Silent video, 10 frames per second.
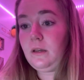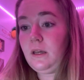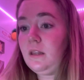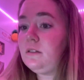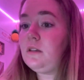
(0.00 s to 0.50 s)

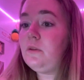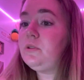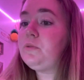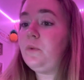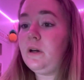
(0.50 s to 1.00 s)
and the sun
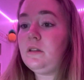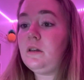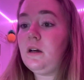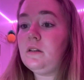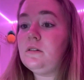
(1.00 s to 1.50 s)
was white
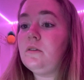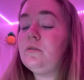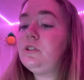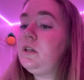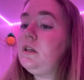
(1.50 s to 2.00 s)
as though
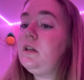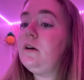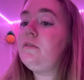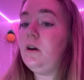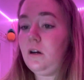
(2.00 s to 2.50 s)
chidden
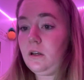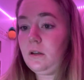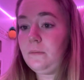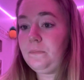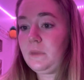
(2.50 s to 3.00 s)
of God,